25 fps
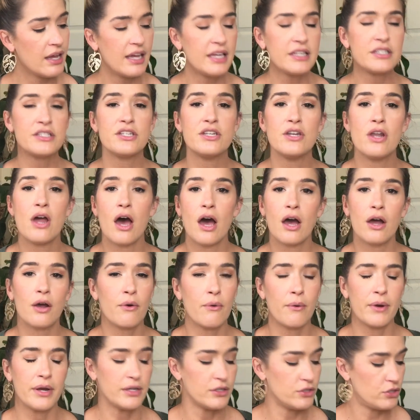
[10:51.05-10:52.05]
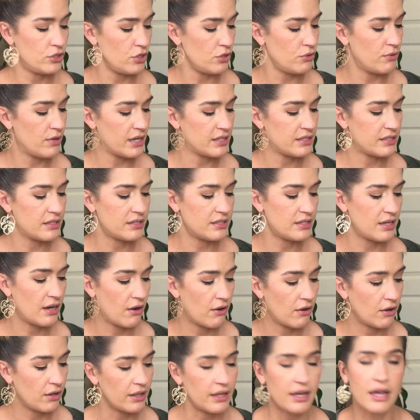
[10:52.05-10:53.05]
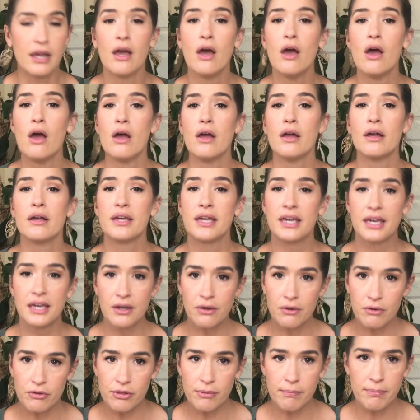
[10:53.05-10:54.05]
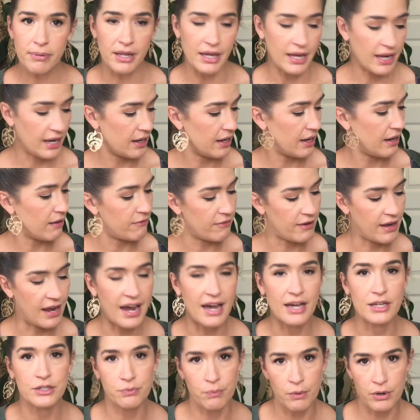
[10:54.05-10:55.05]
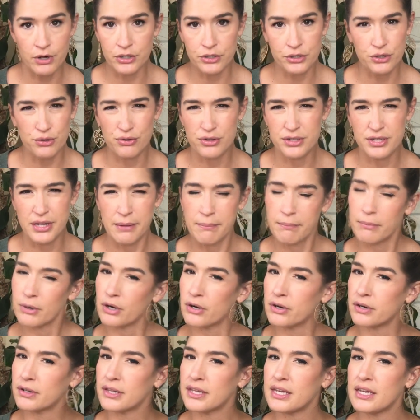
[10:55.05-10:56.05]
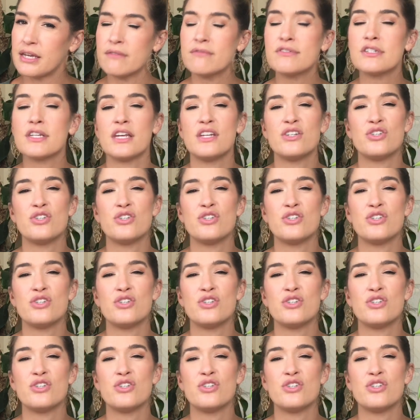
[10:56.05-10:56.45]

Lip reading: It's not going to necessarily kill the plant if it has one or two sunburned leaves.